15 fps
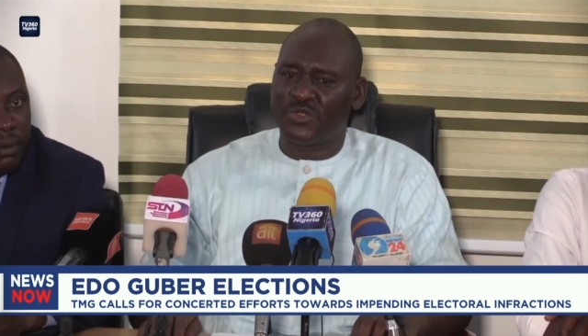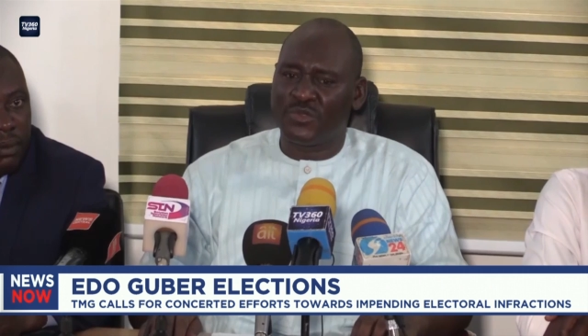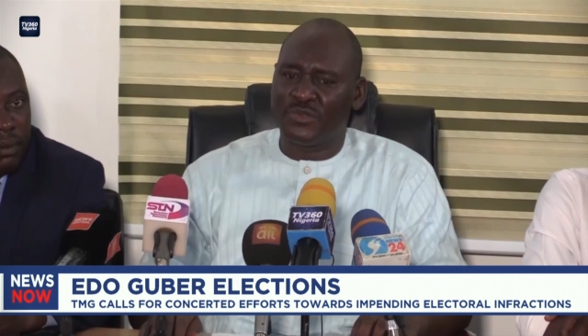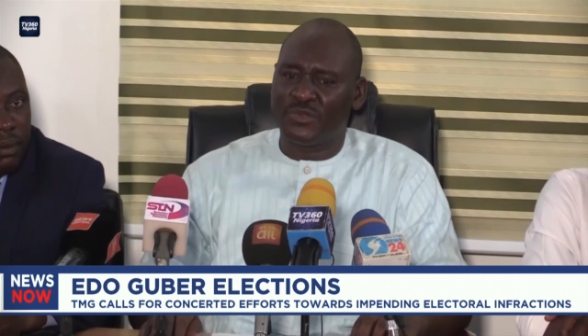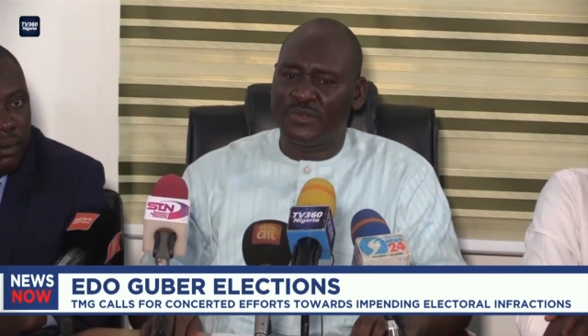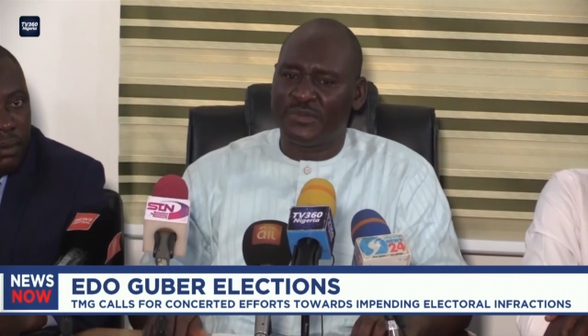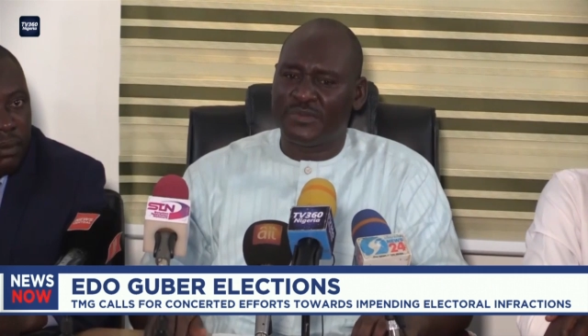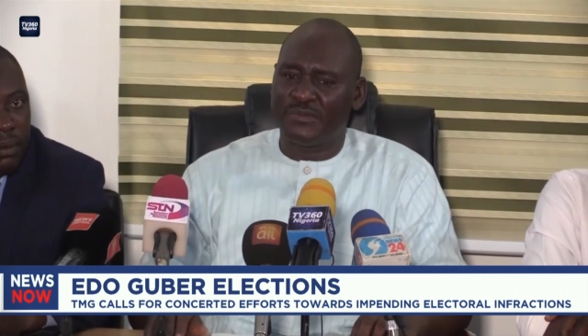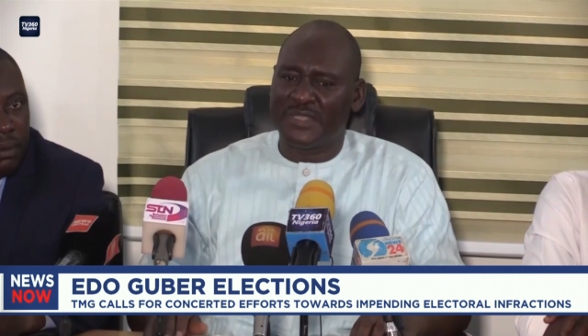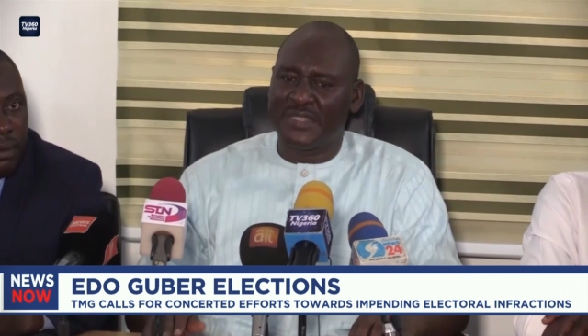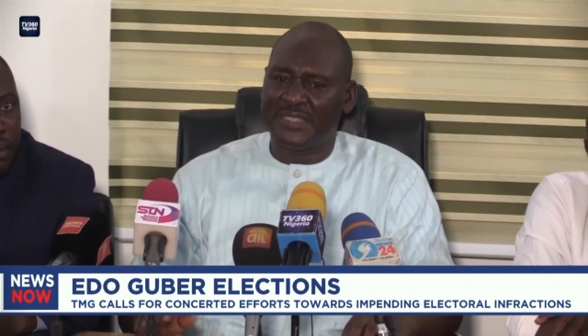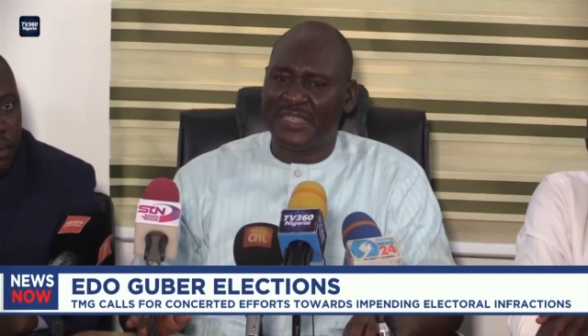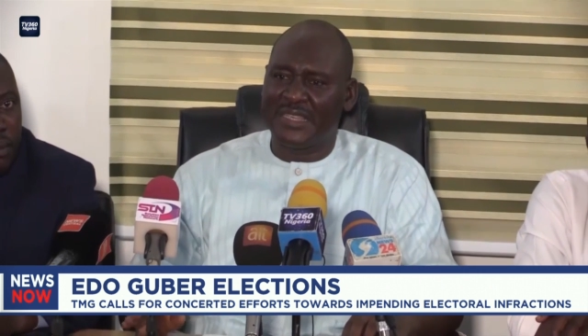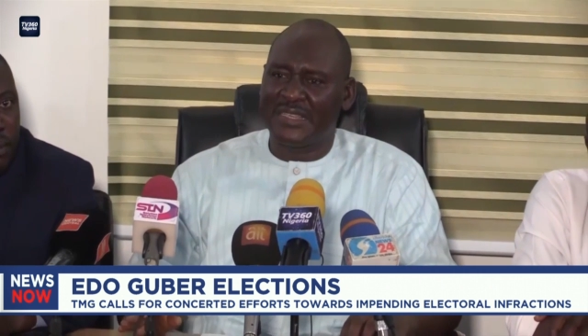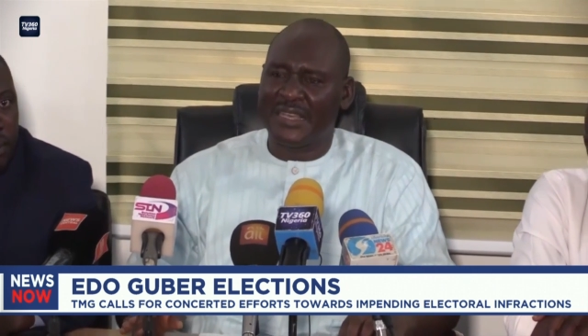to be
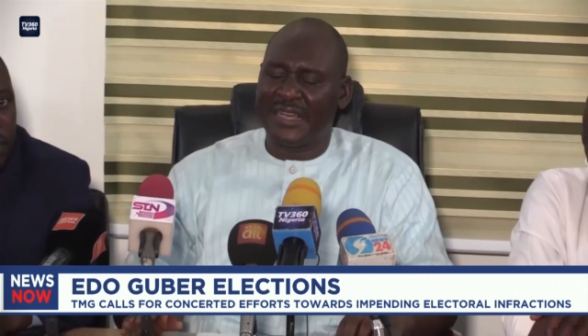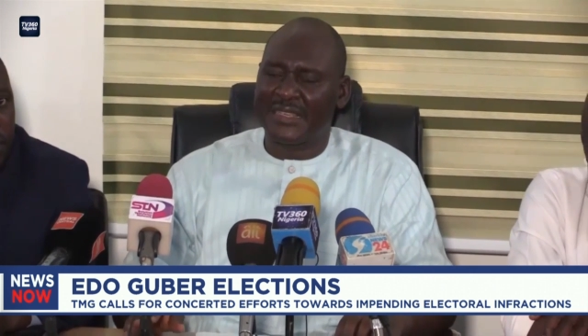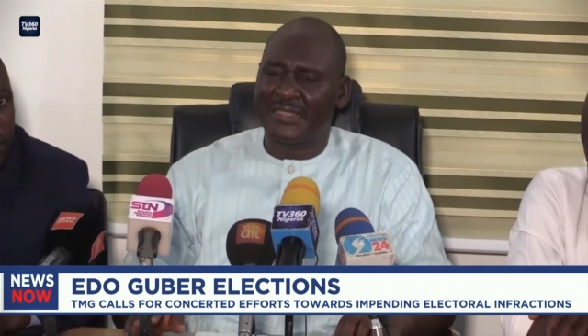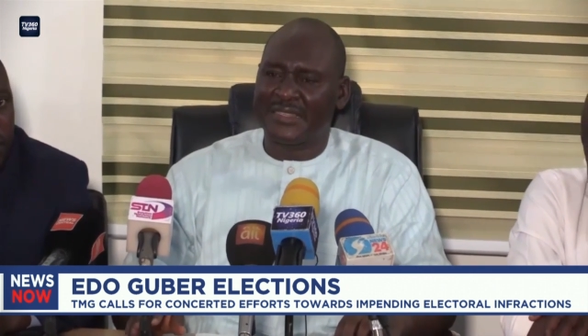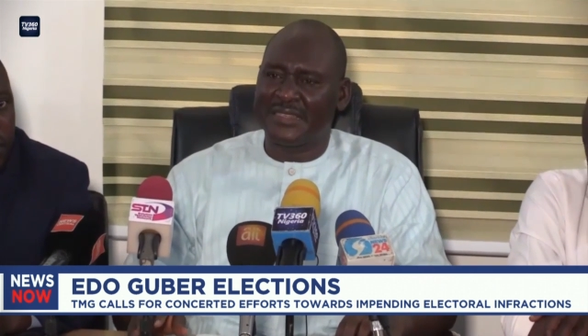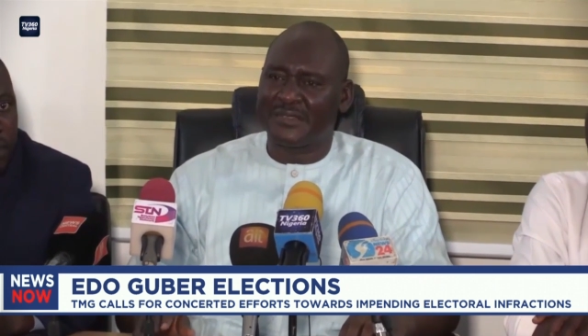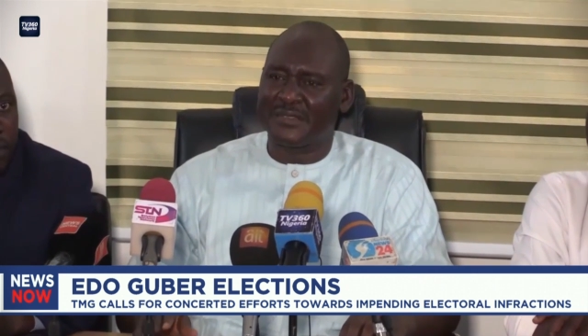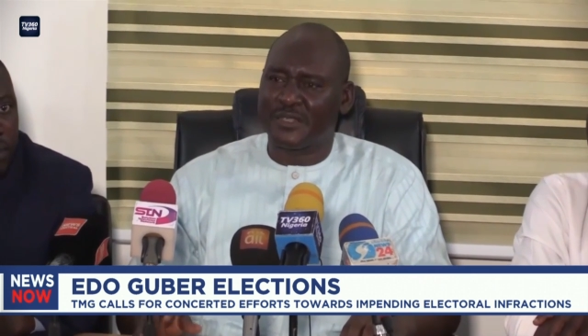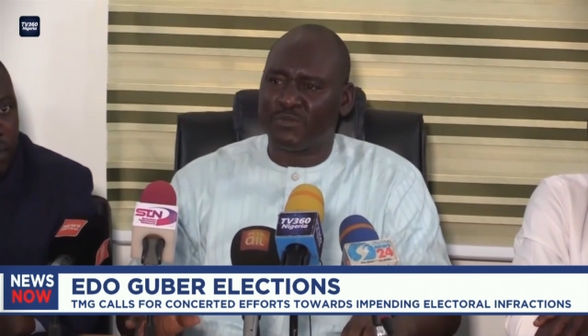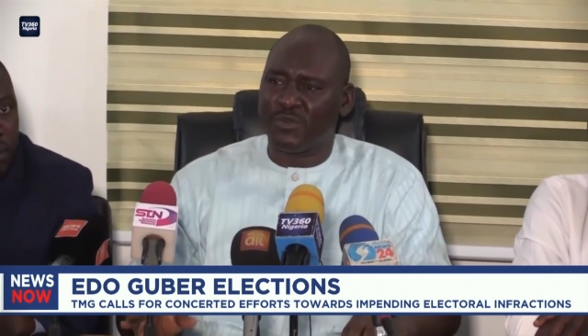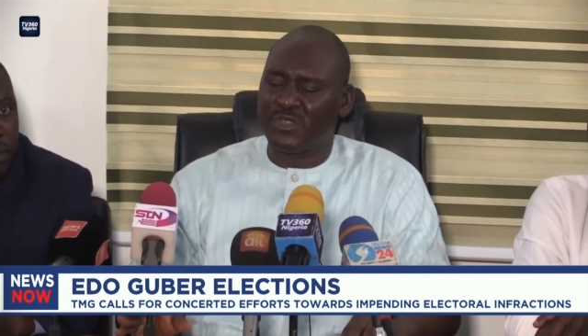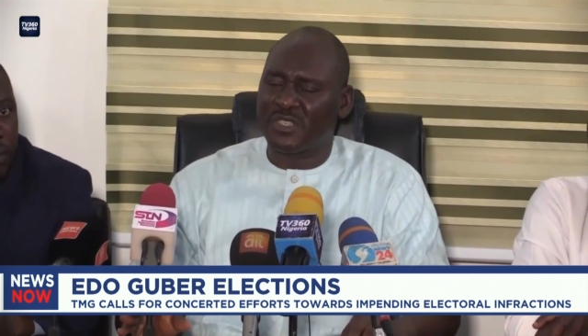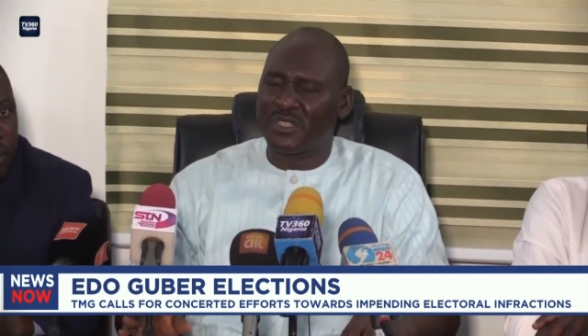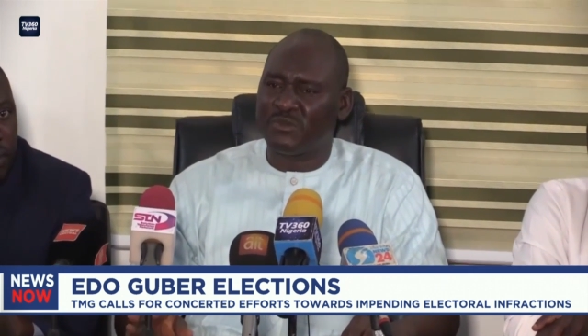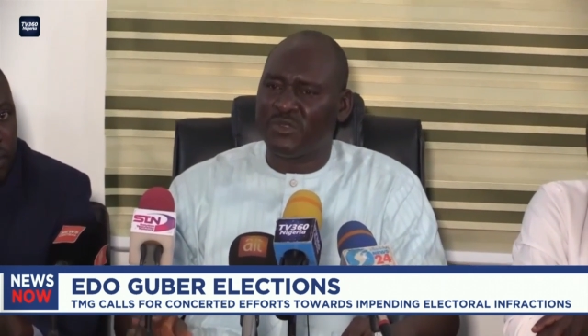seen as a
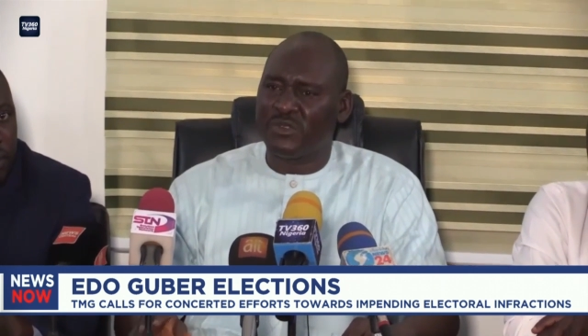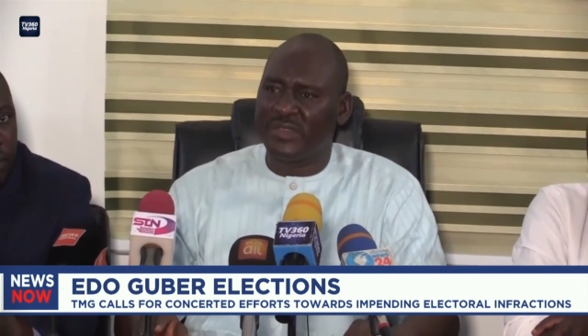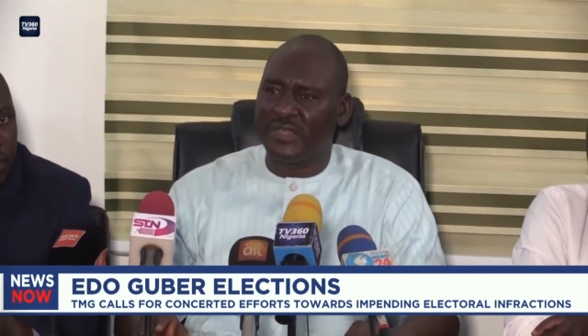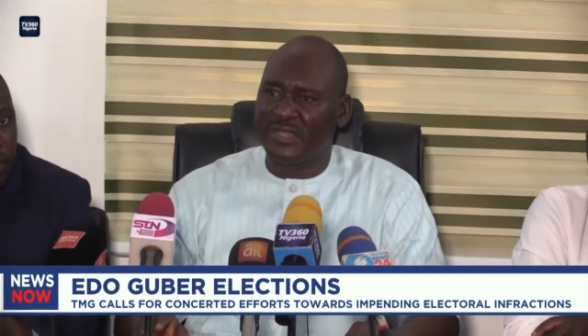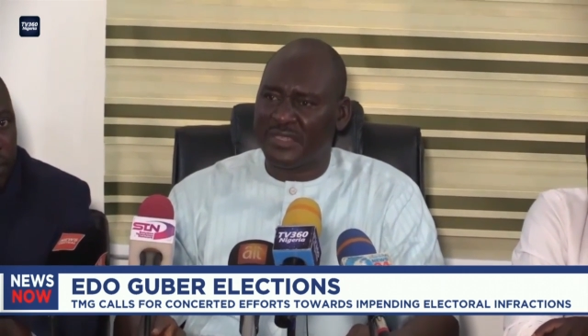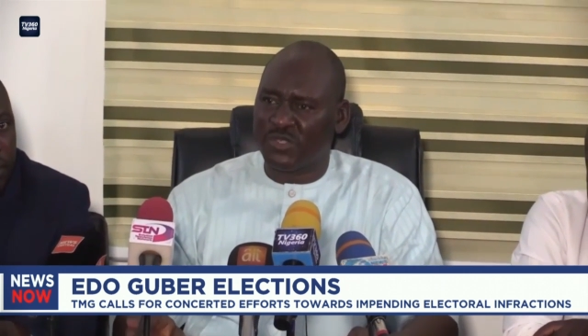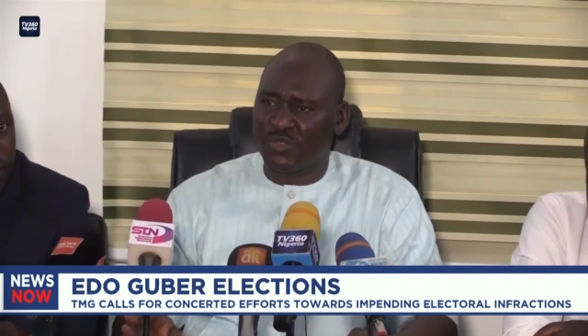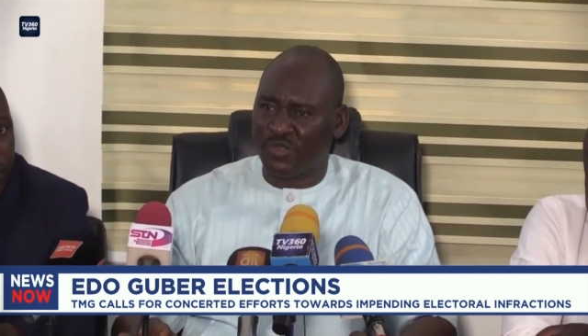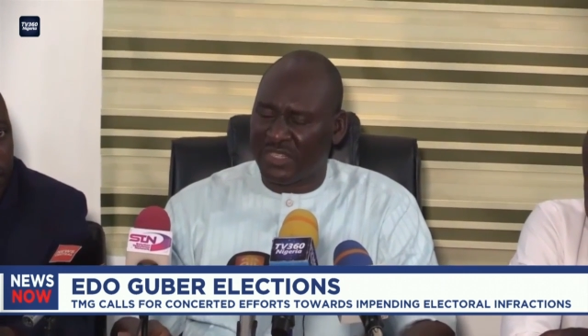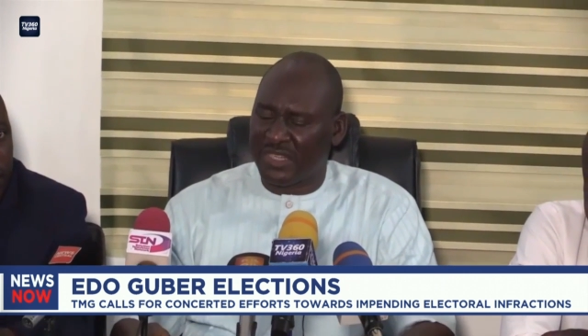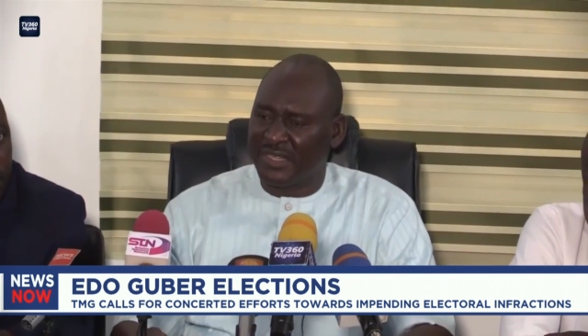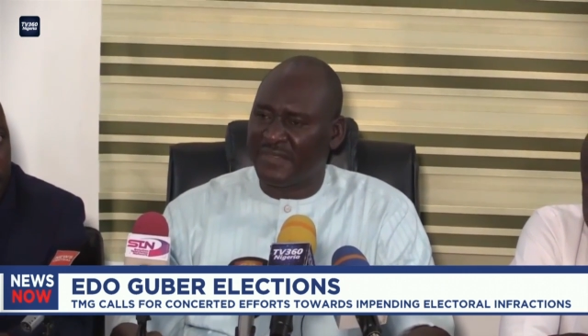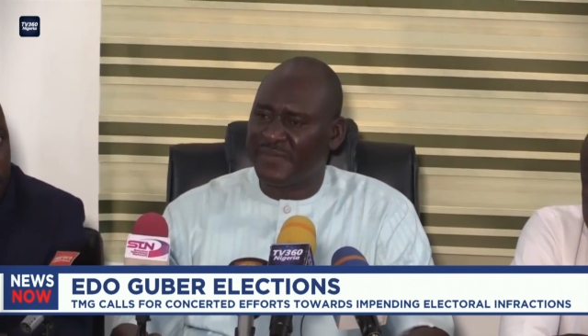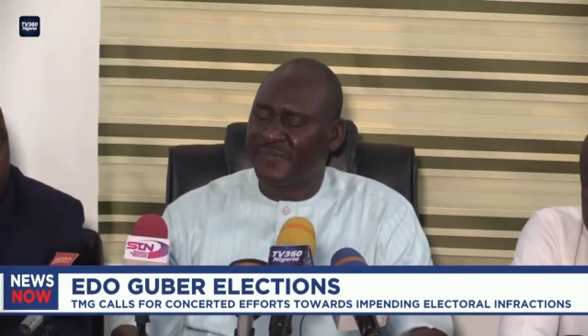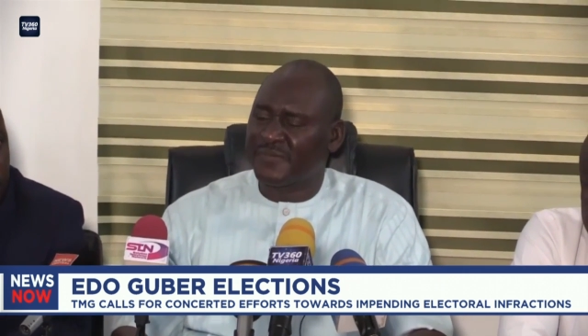responsible
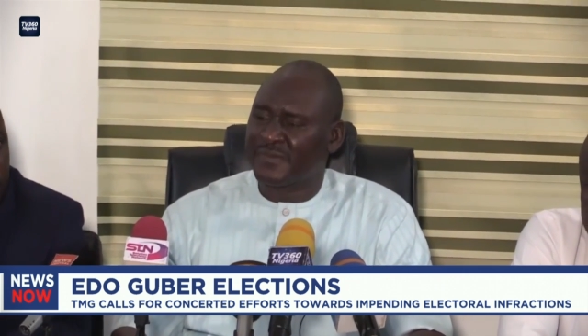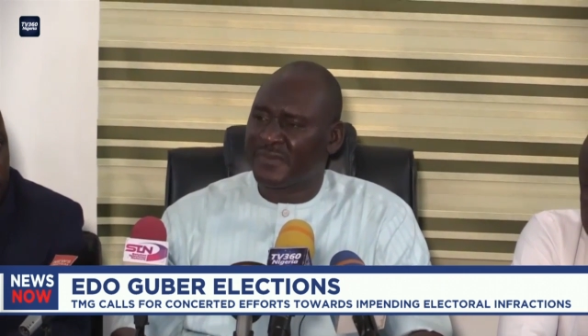institution,